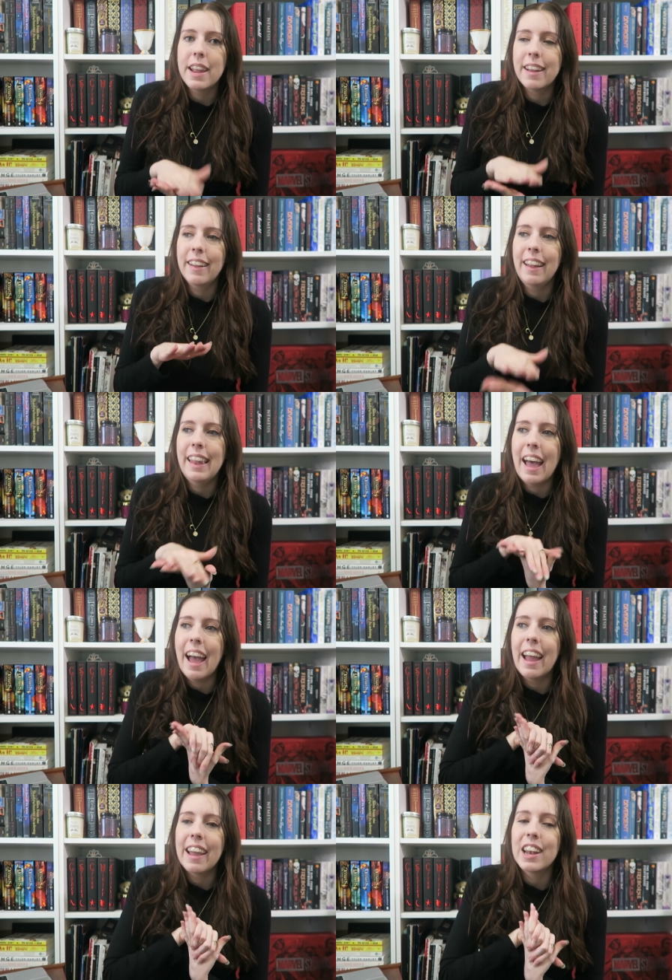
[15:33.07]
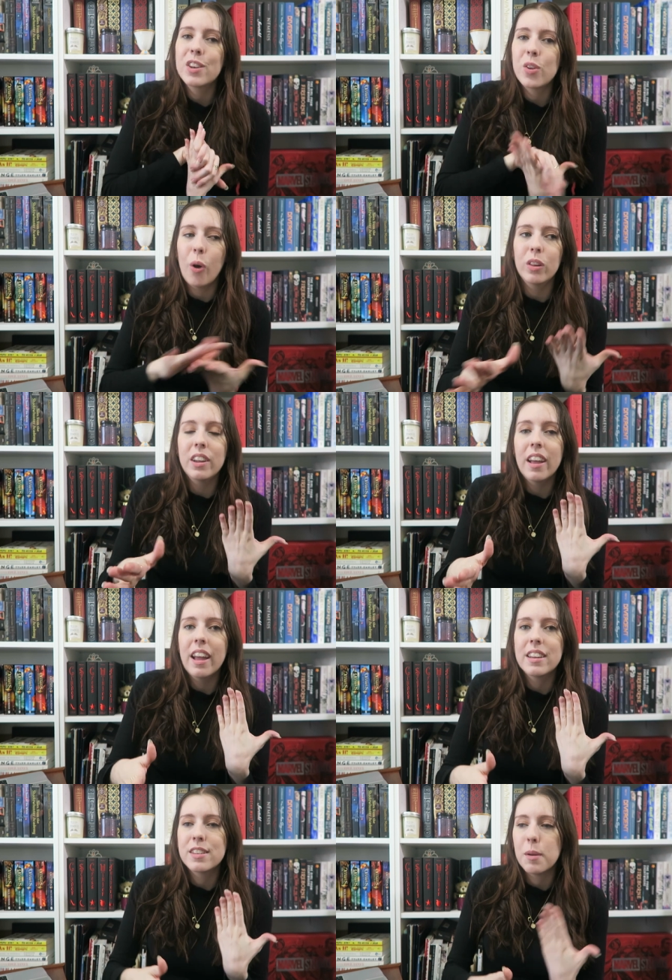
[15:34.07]
Nikolai and Tolya
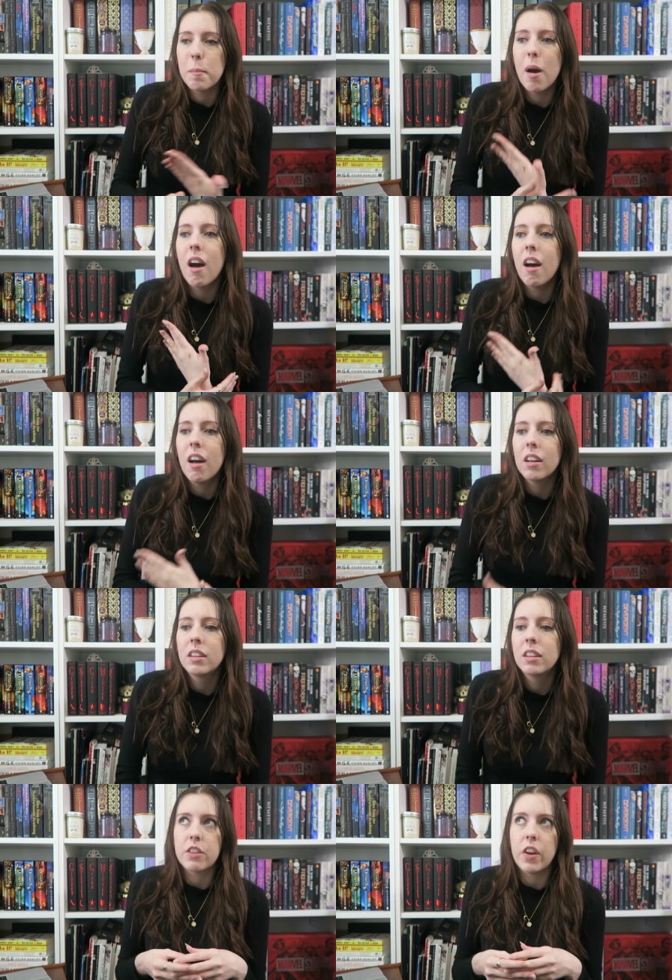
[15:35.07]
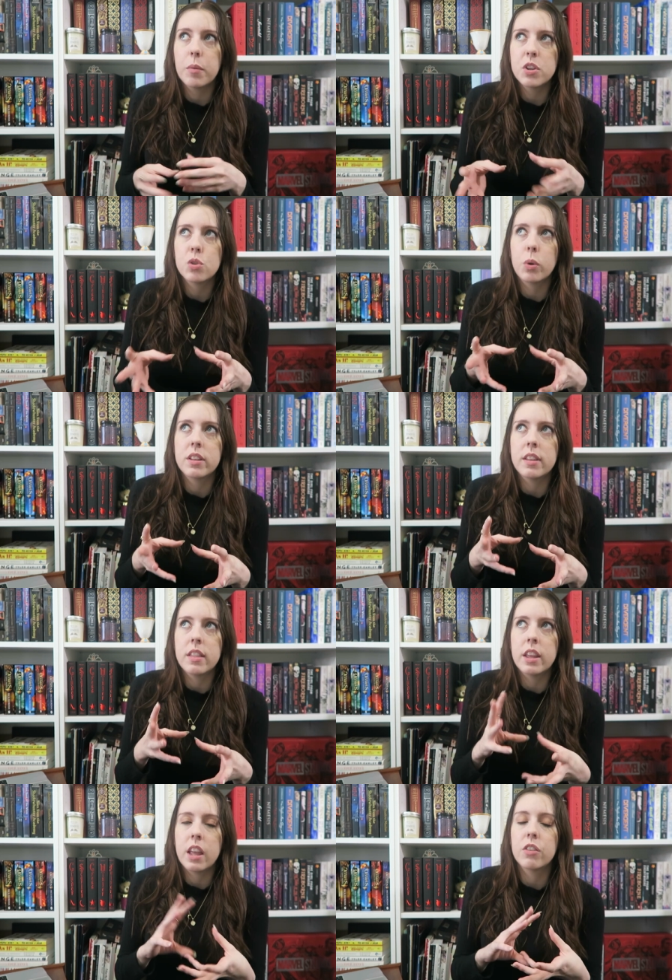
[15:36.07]
and Tamar. I very much just want to see
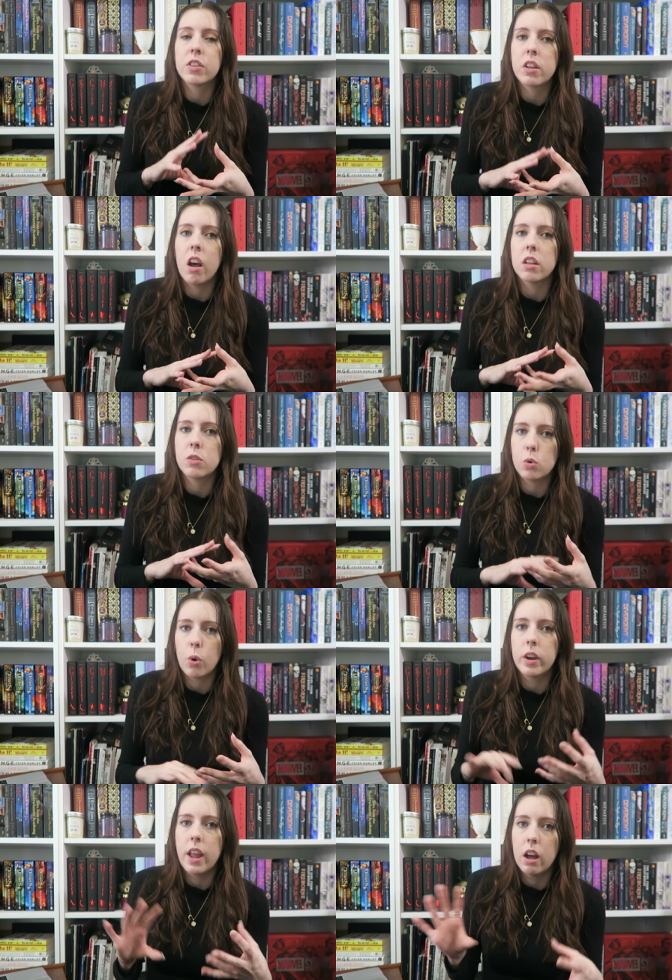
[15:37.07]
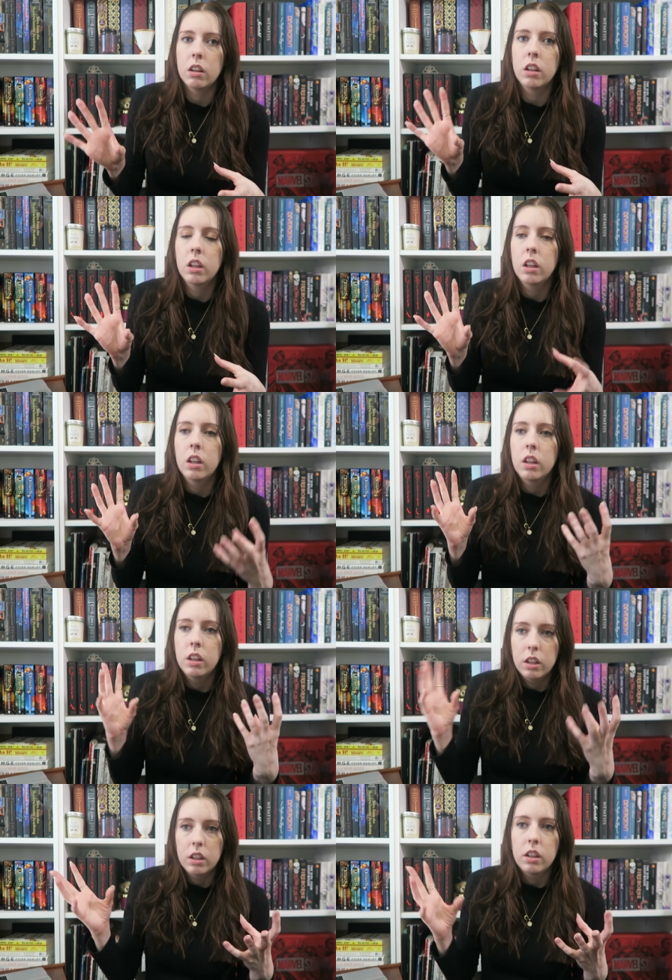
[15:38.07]
the King of Scars story now
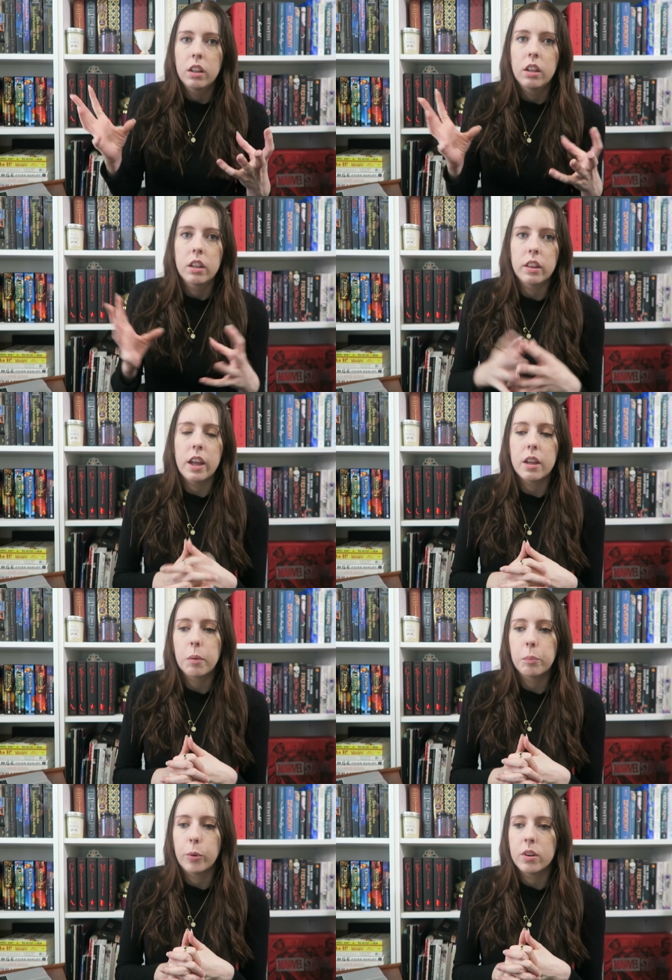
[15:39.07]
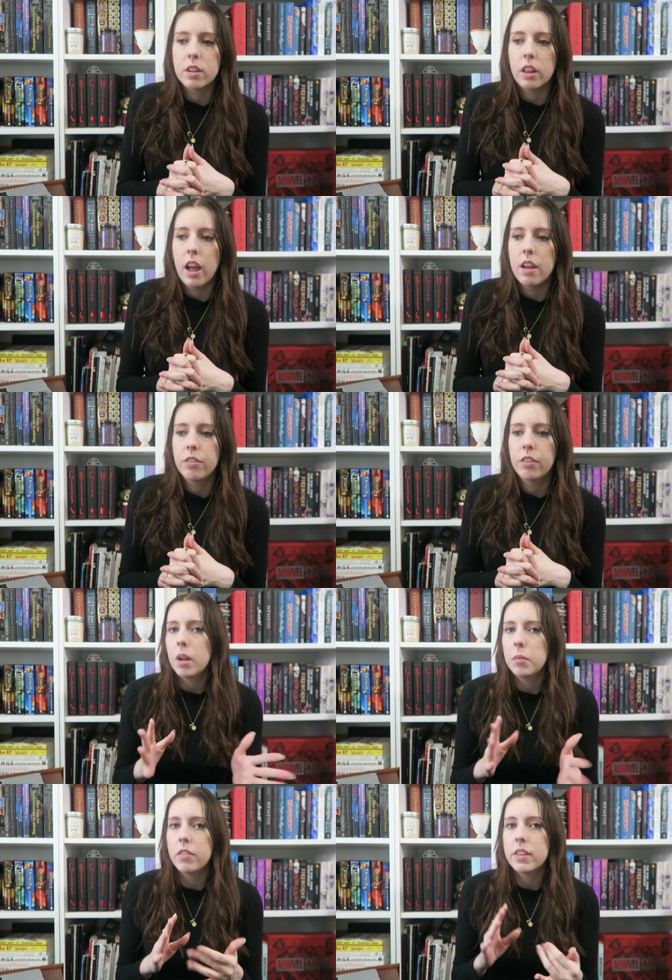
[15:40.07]
like brought to life.
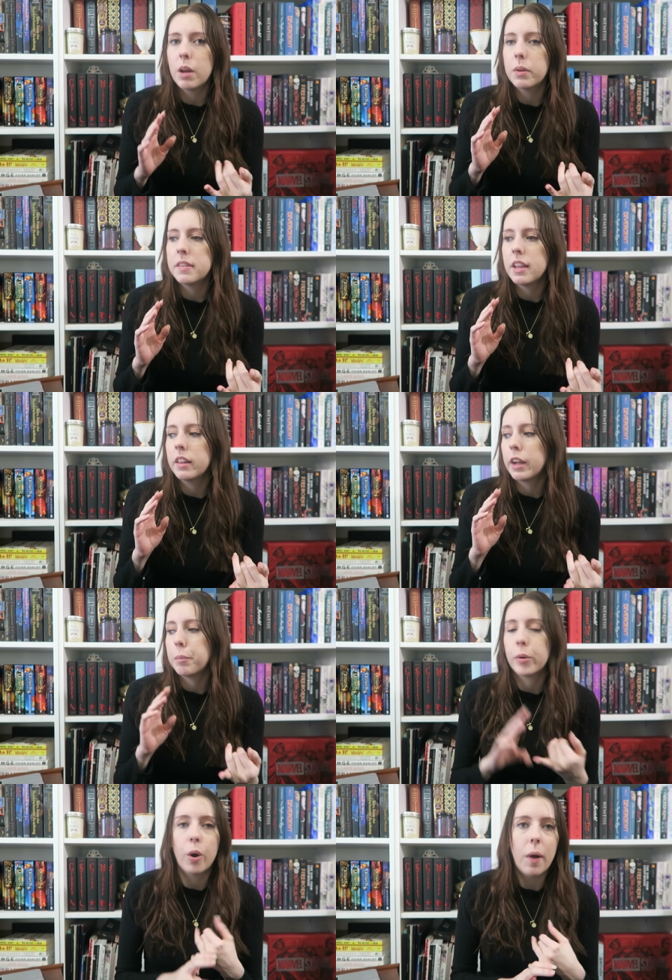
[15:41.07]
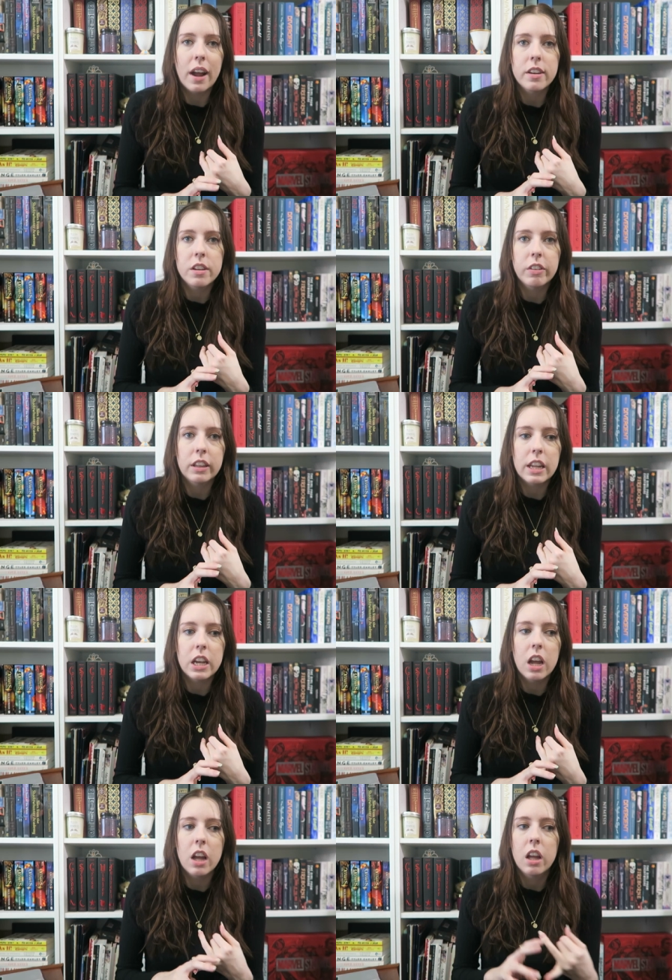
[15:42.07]
I'm loving that we're seeing like a proactive
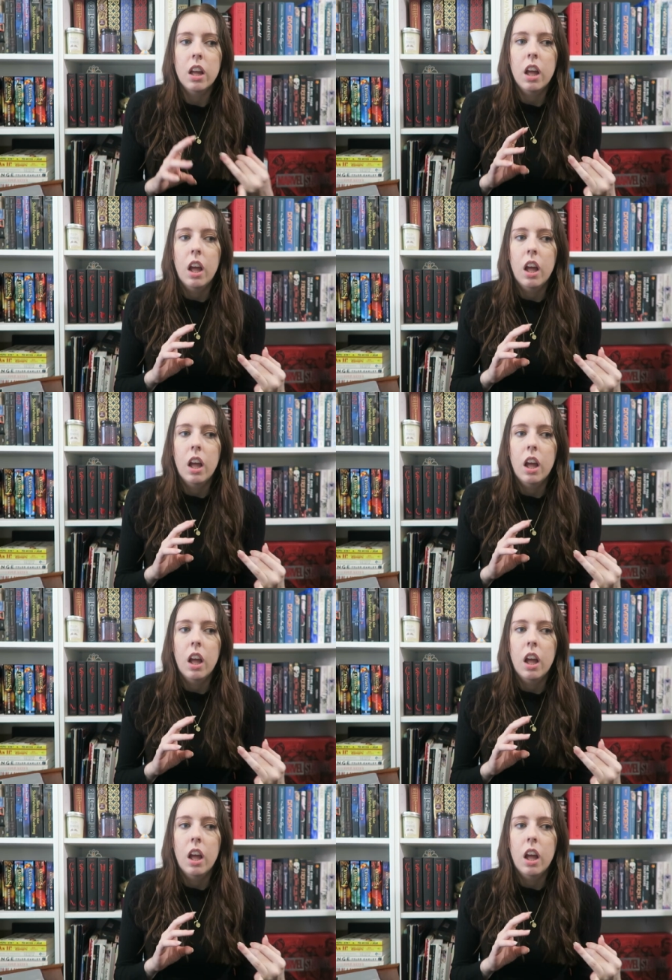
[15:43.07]
Alina.